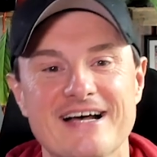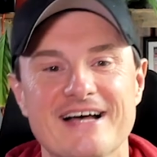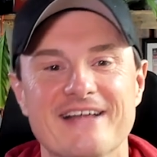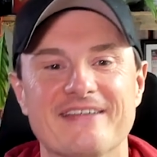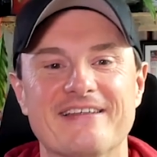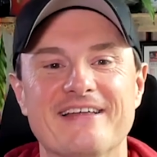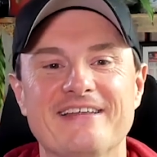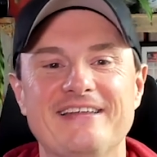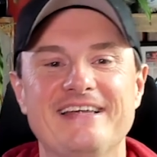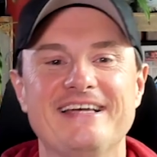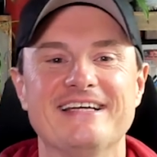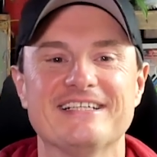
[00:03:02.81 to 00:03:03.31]

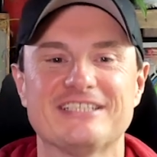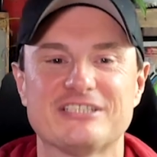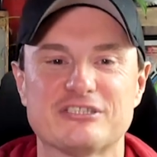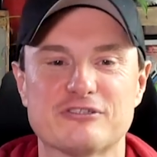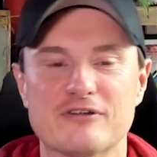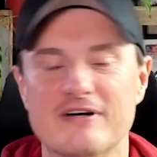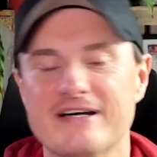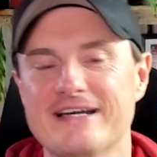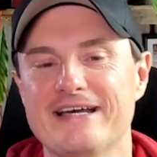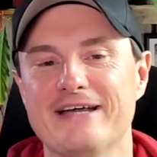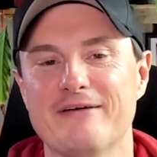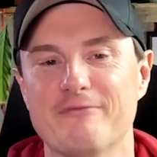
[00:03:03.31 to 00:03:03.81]
than the
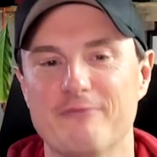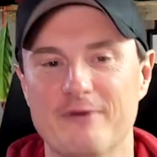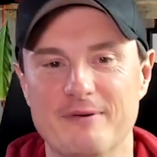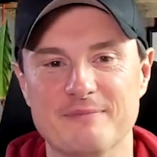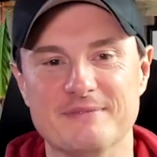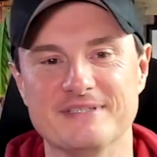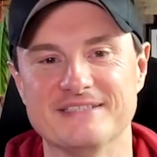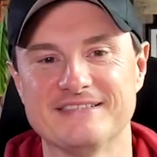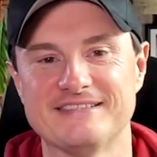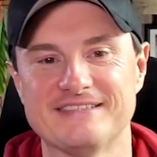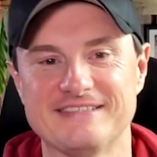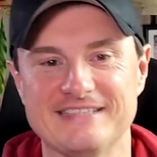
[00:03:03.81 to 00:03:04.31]
Australian
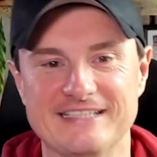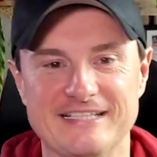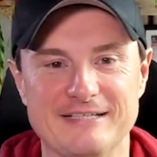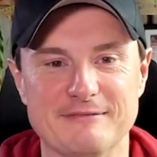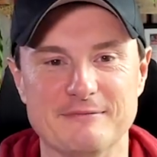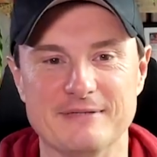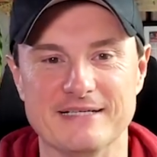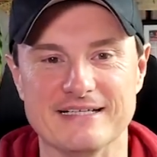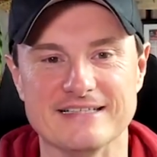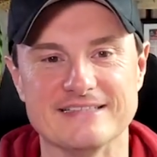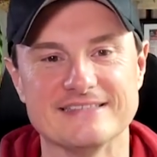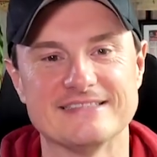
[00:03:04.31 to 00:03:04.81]
women's team
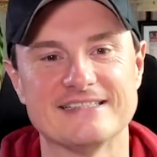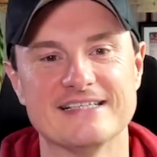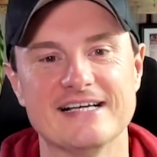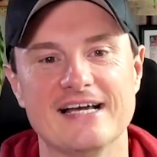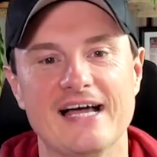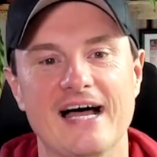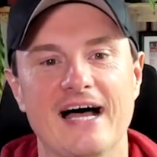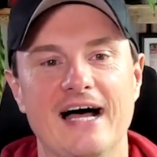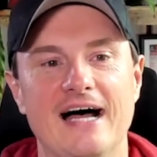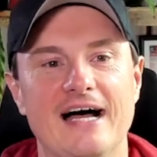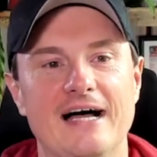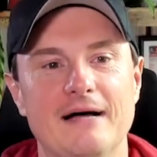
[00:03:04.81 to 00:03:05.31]
is.
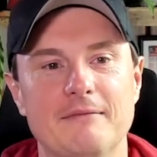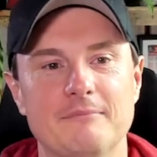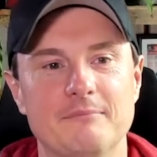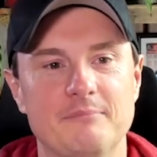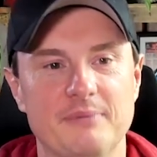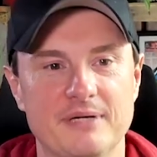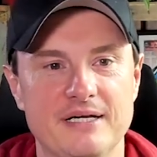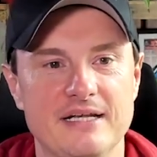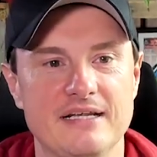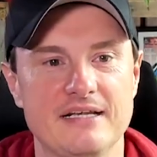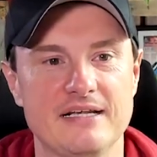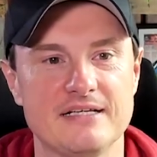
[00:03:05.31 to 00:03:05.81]
But
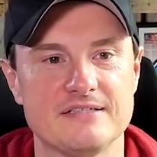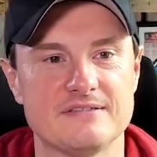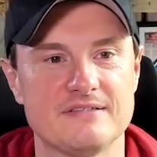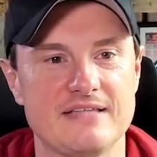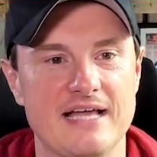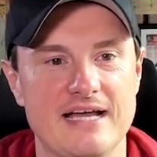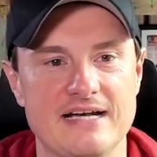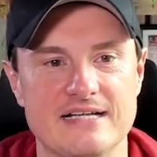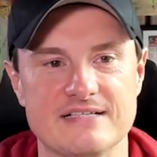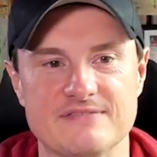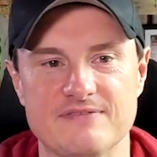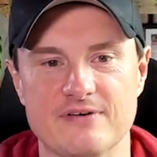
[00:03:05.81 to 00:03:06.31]
that
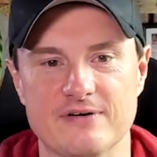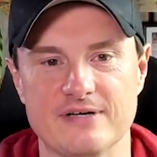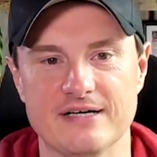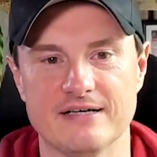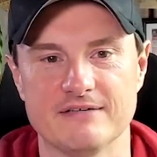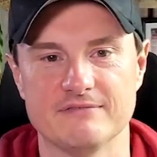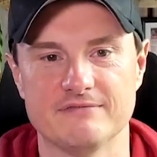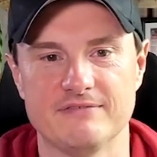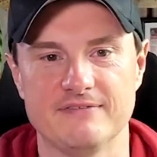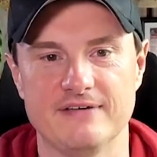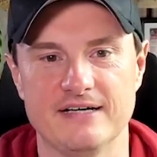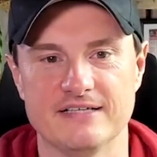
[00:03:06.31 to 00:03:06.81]
is very
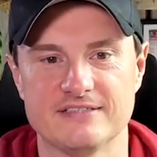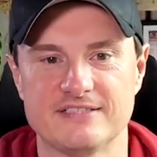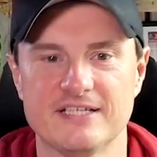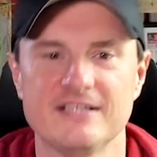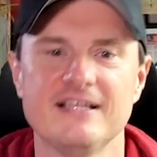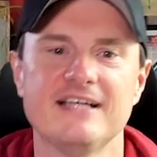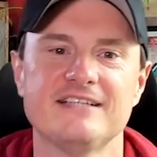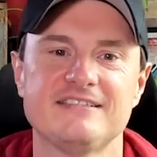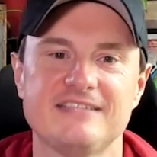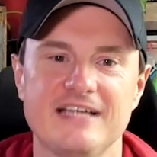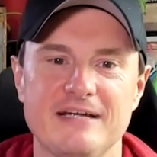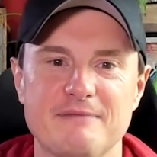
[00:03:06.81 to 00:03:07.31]
unfair. So
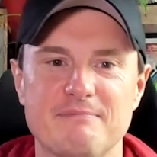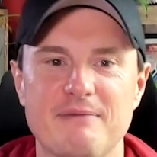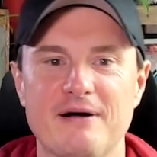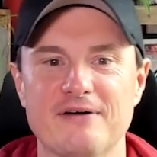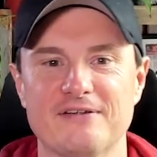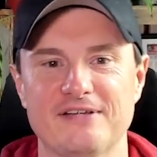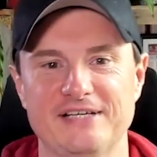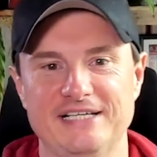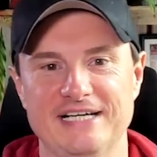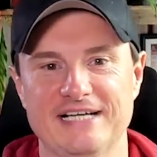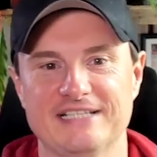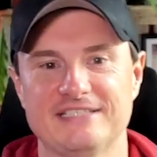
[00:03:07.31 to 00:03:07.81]
let's take
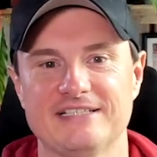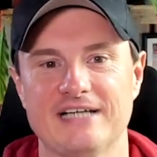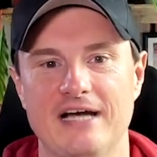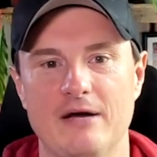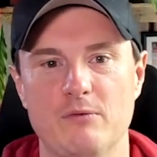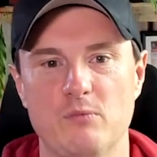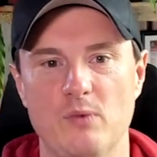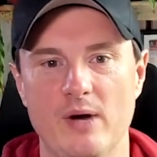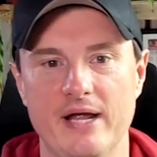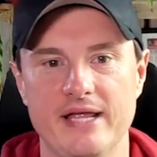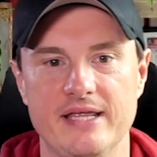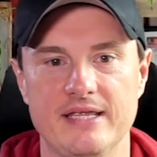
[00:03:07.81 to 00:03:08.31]
Bangladesh
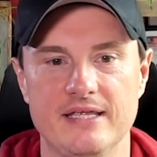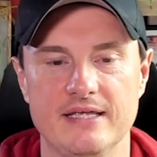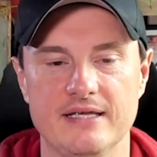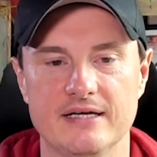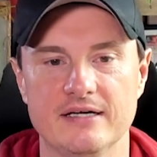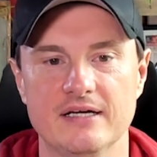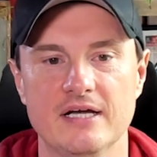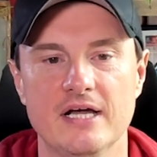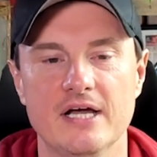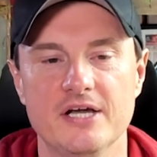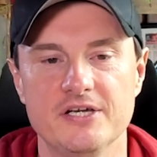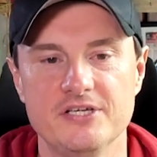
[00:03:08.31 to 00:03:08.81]
away here.
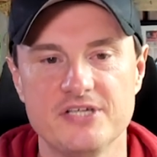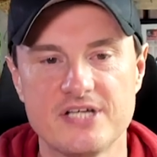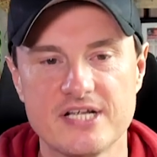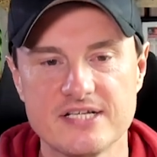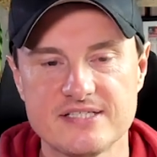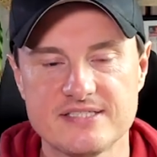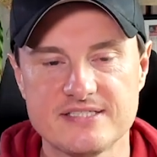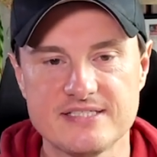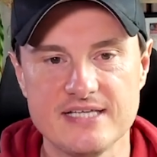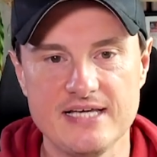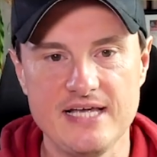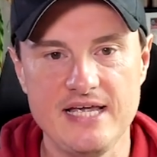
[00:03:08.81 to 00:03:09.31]
You can
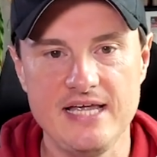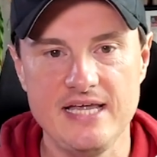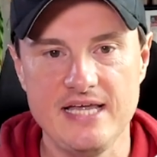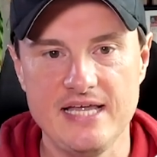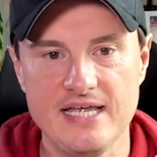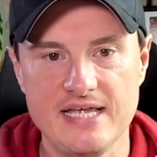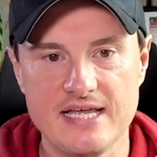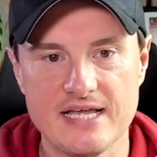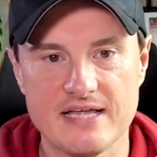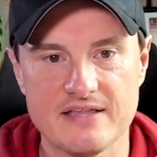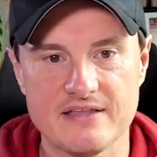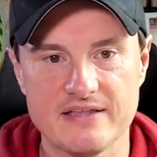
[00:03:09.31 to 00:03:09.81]
see
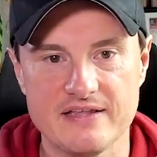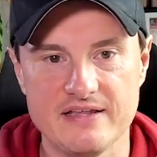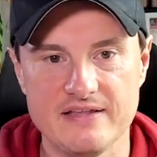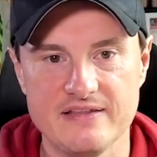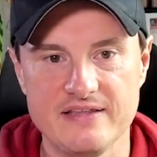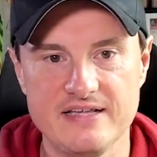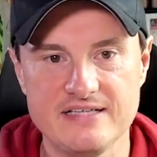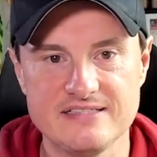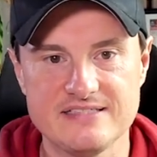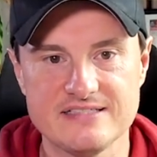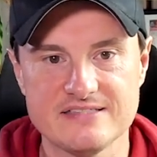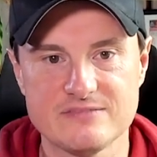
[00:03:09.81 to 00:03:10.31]
here,
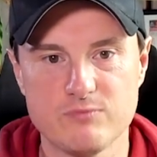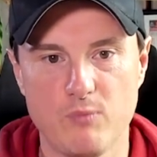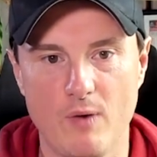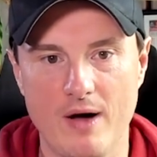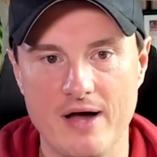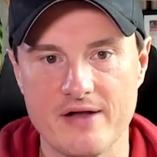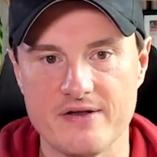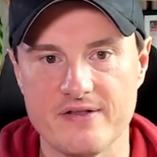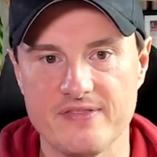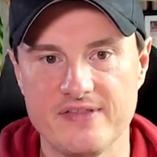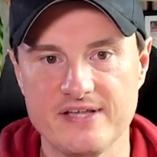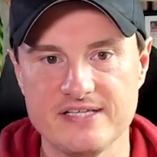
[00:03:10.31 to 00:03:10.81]
this is
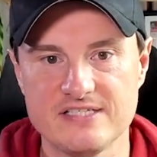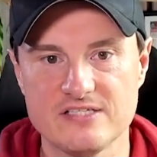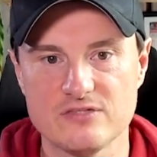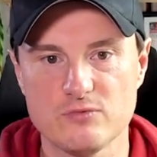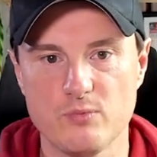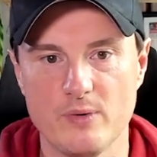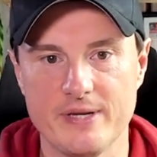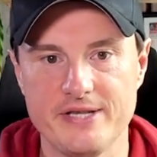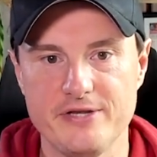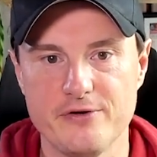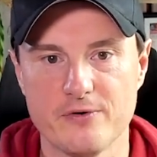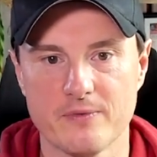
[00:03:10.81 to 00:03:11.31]

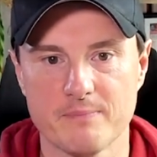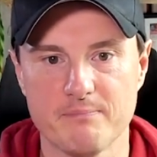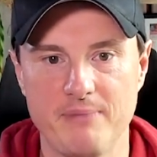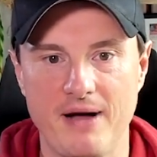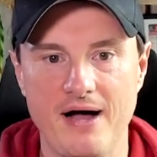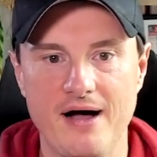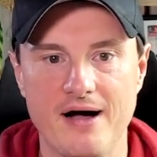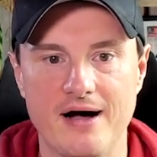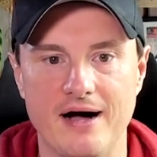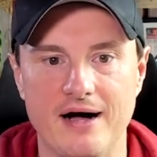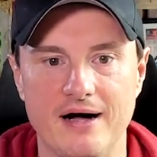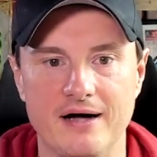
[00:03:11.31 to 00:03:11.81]
when you're
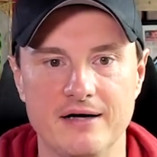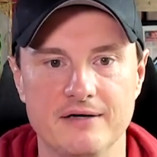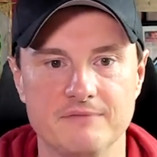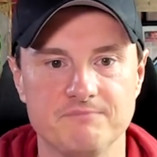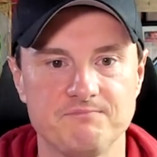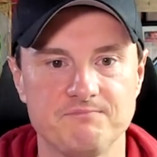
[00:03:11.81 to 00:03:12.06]
par.